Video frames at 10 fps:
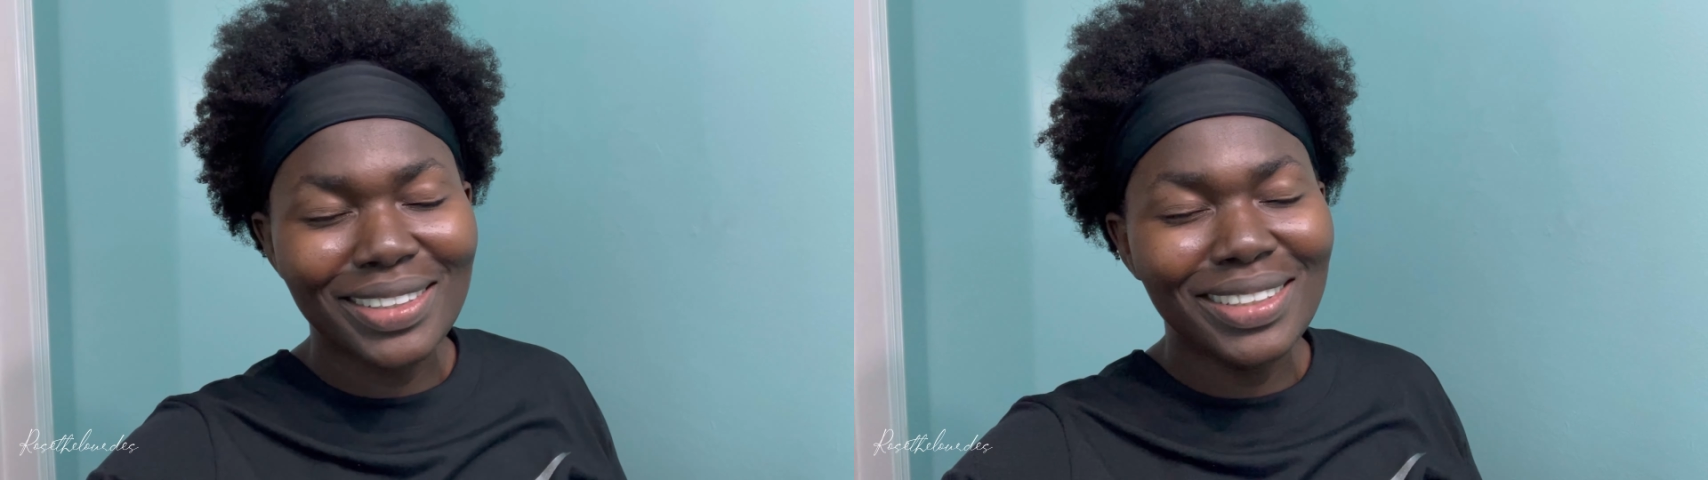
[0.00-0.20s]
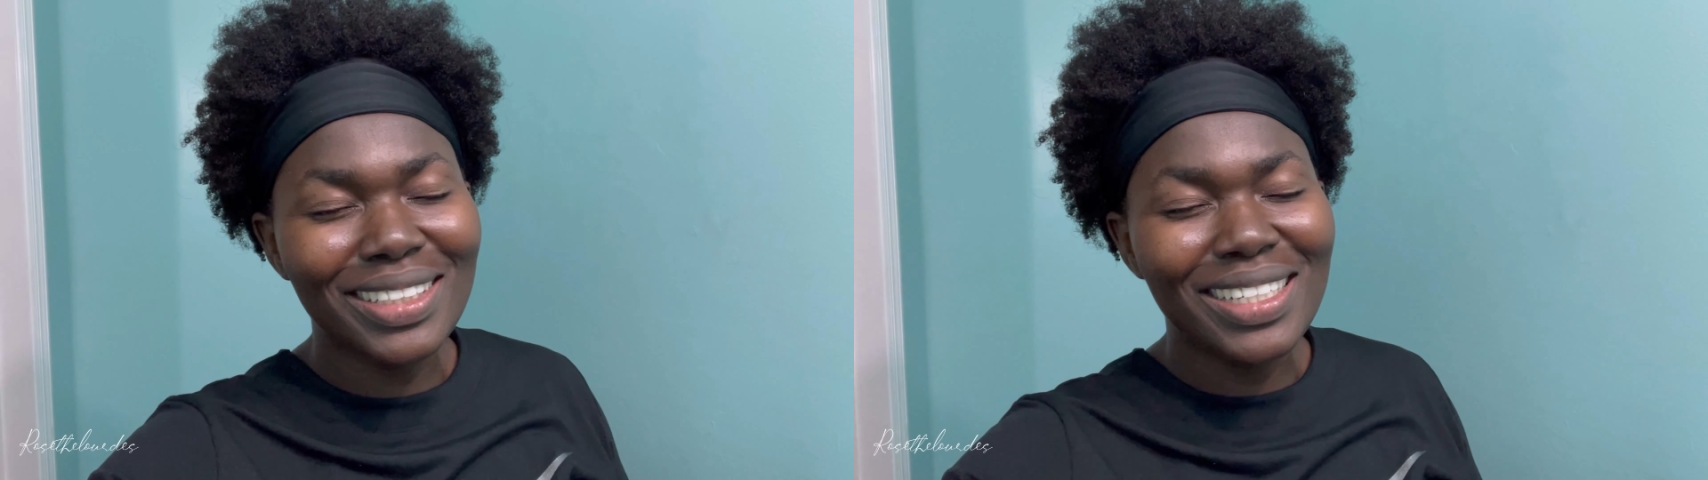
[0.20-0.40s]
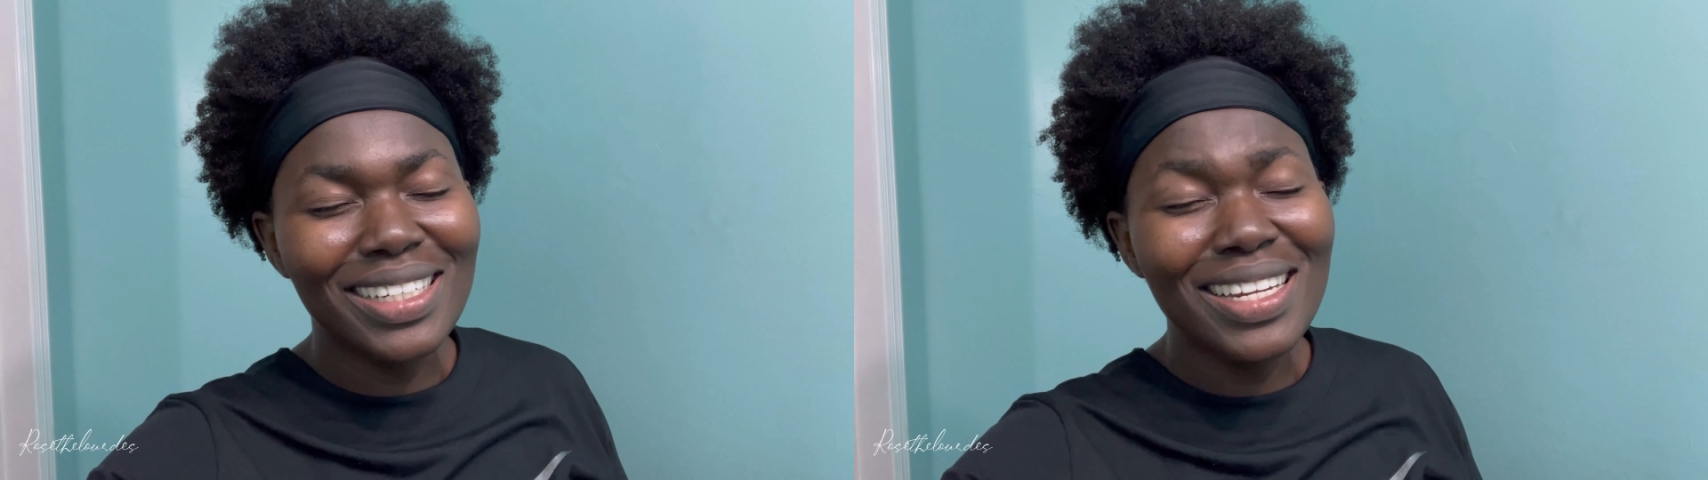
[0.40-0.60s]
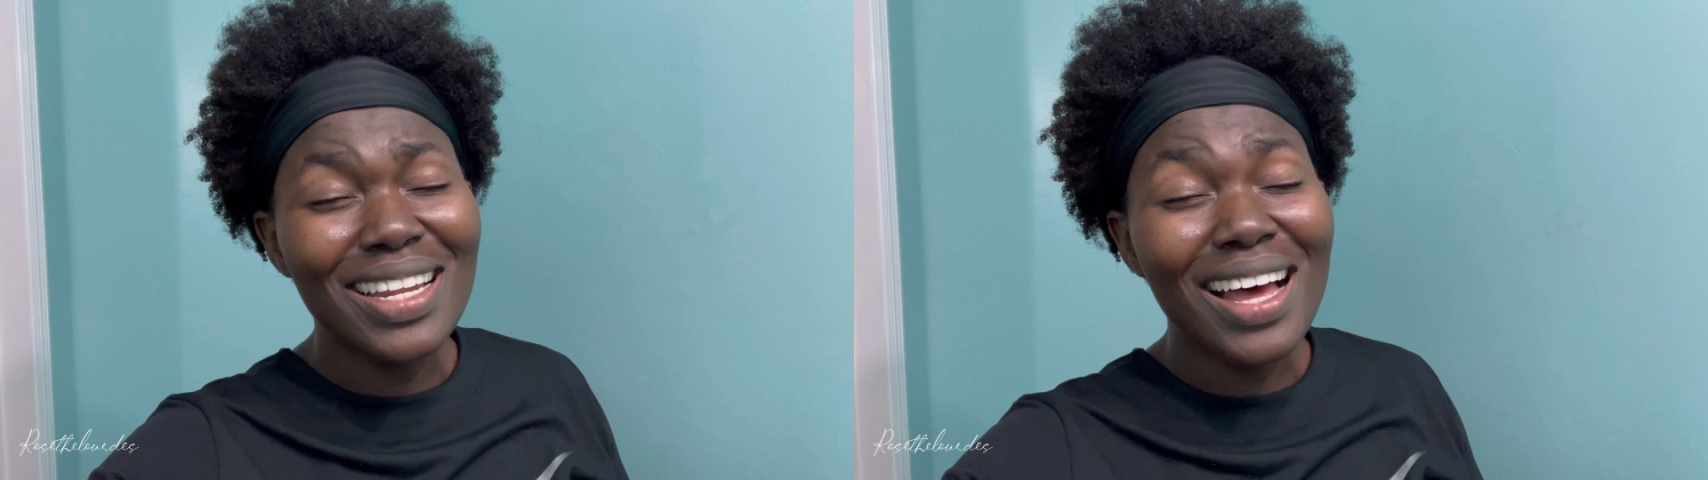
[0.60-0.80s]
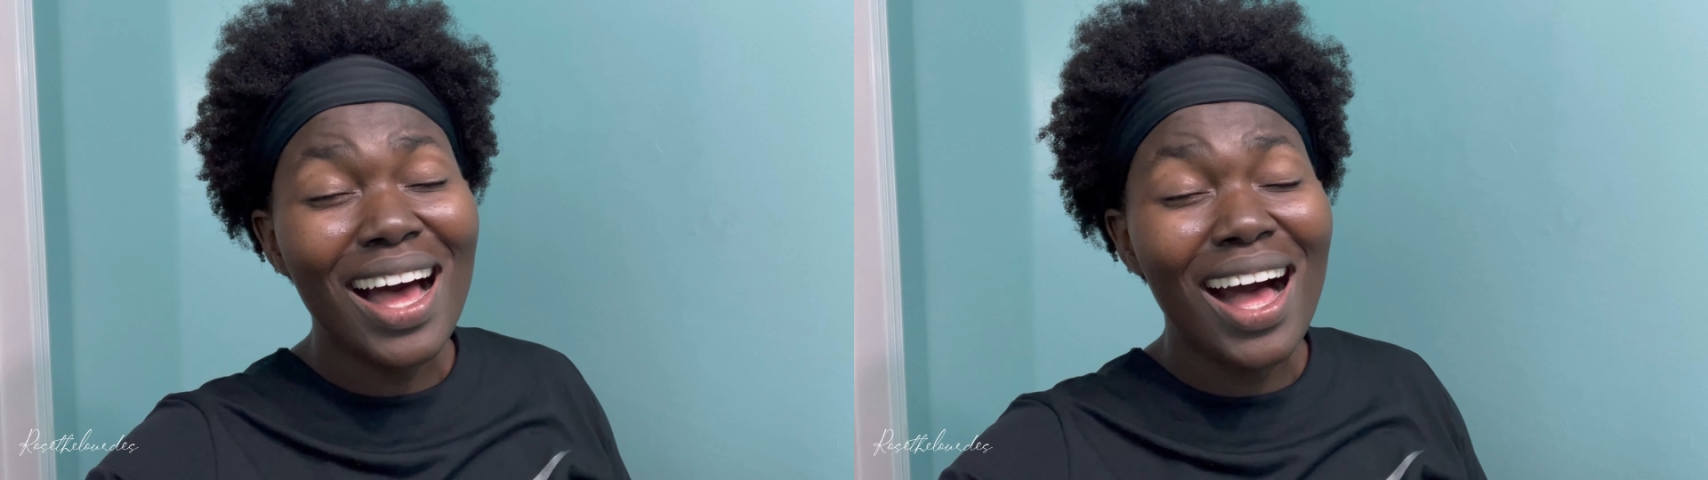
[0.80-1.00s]
Good
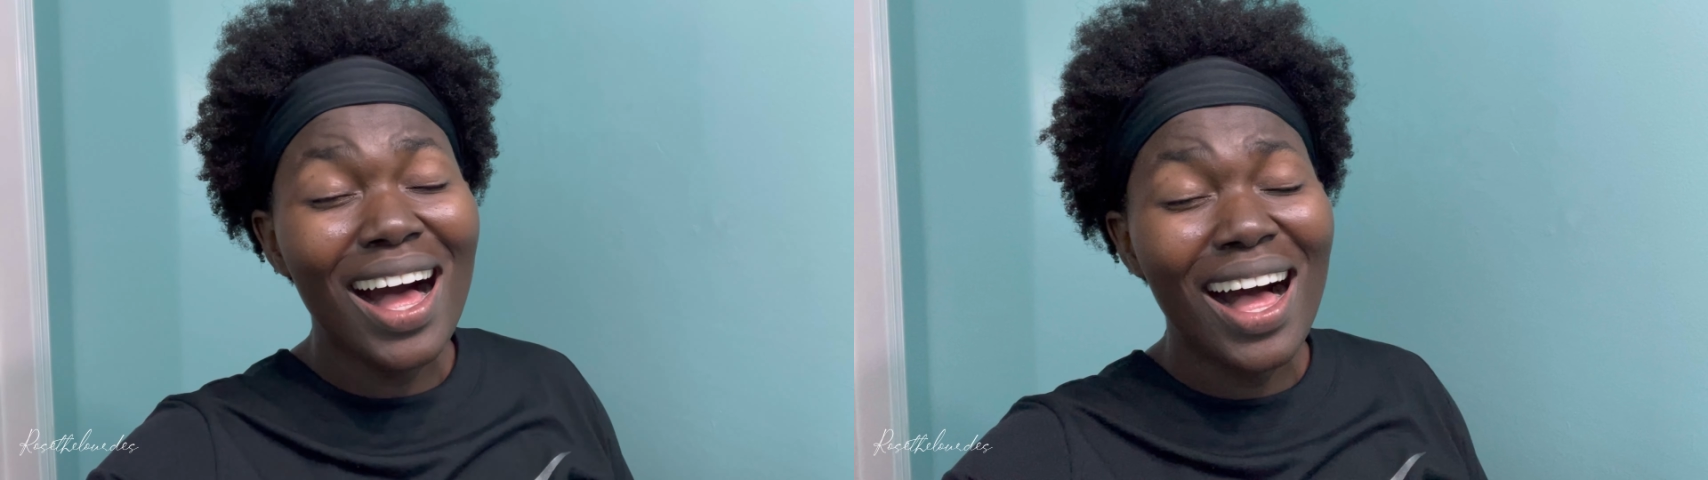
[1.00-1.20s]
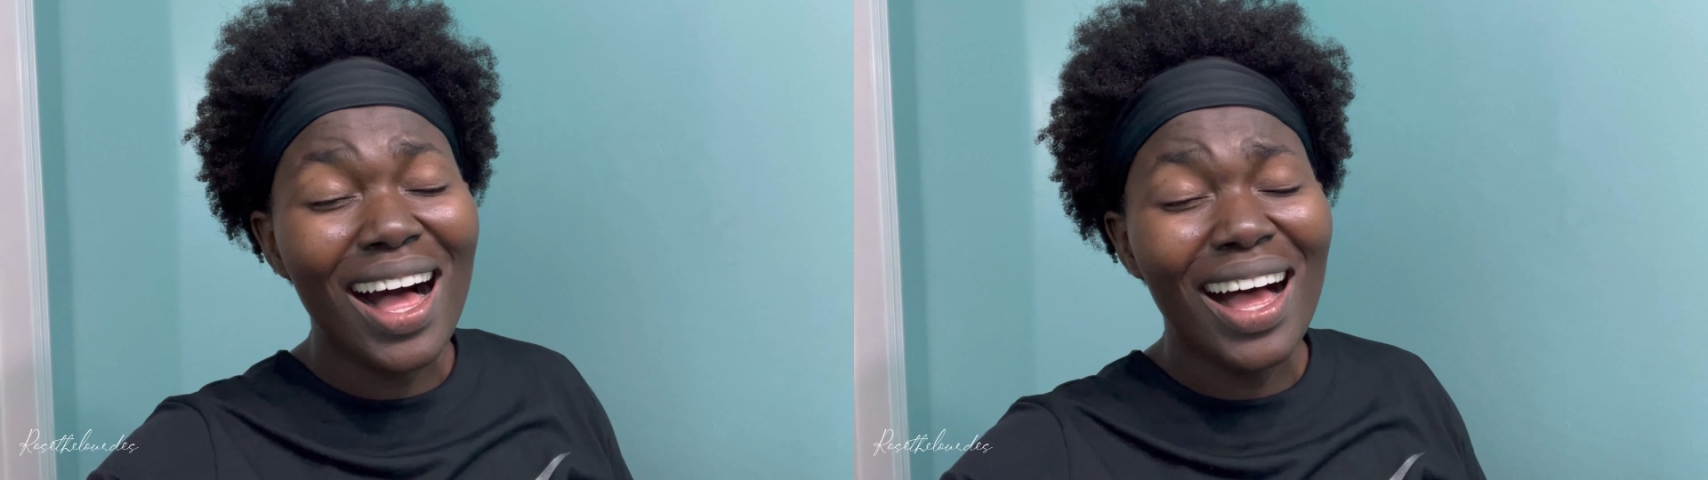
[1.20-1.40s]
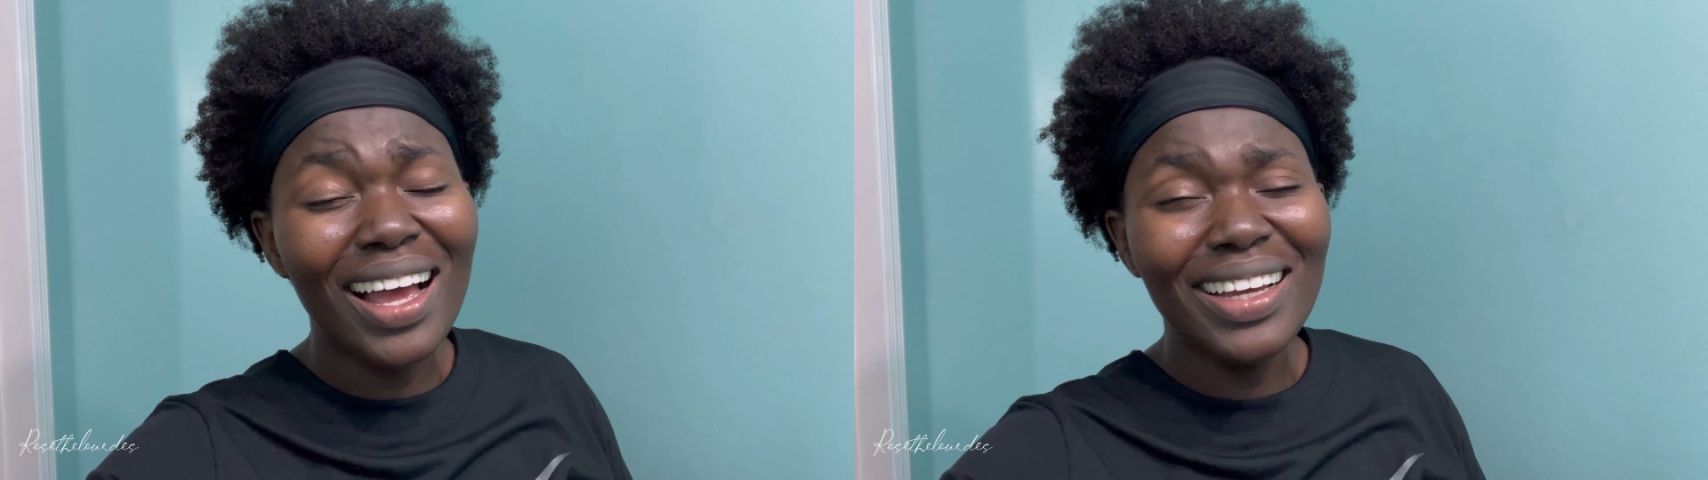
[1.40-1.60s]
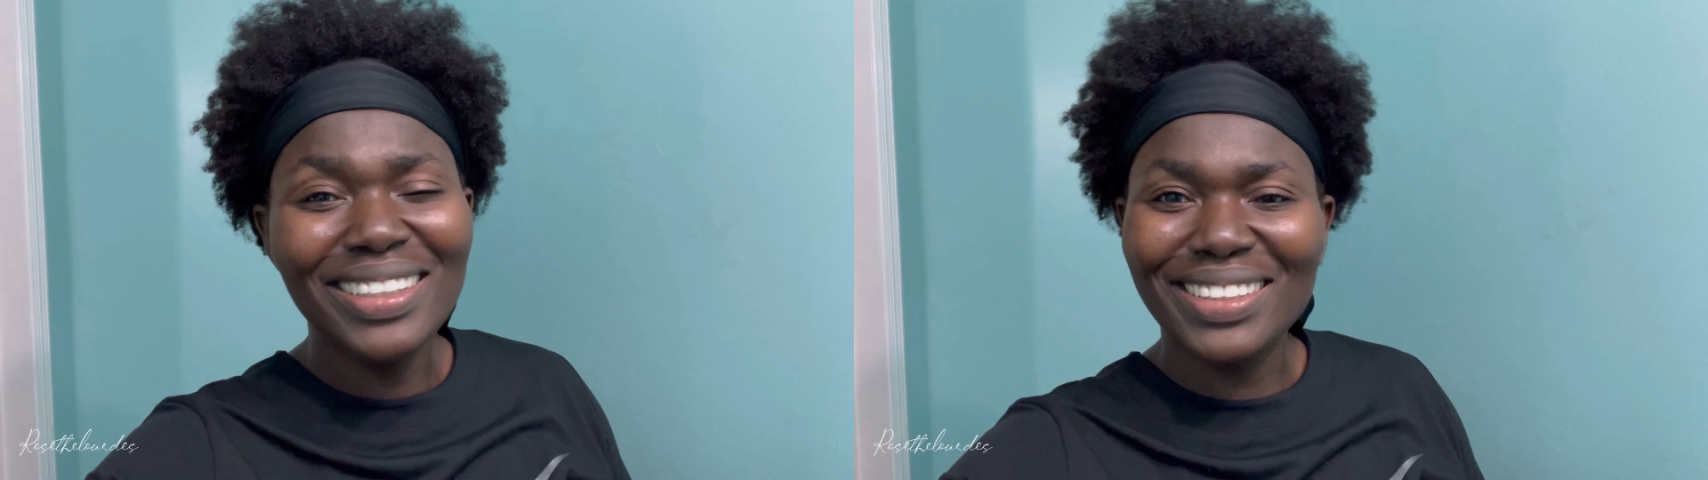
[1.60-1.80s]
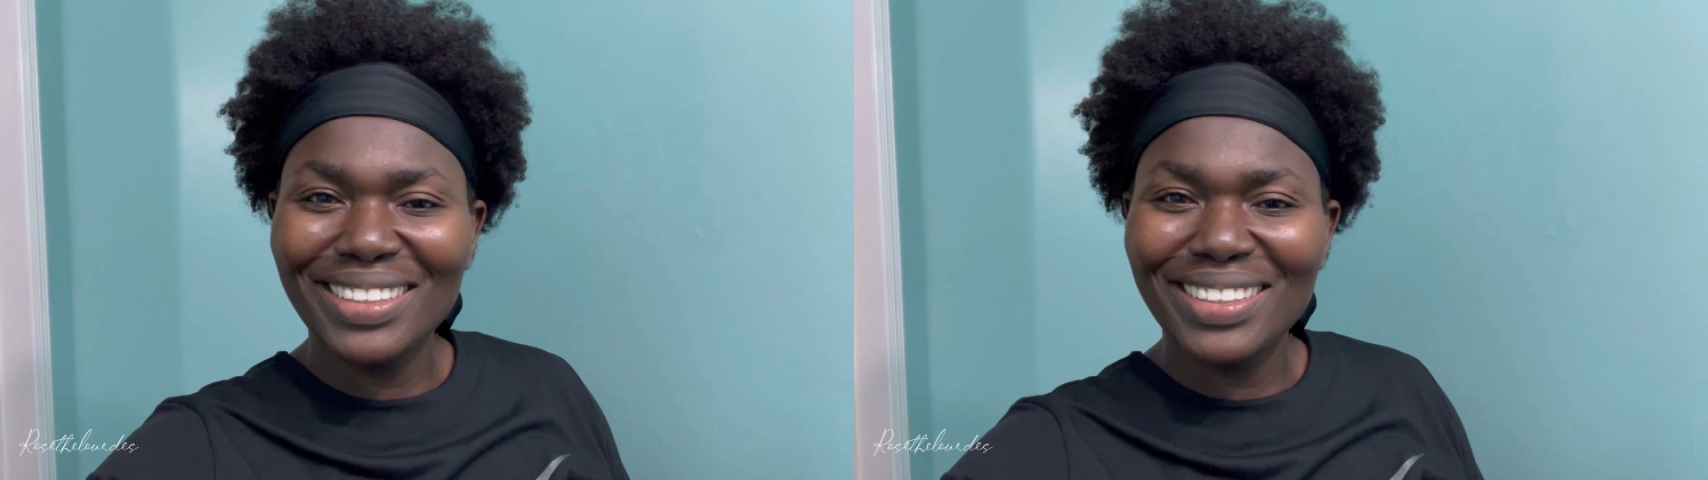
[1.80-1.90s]
night.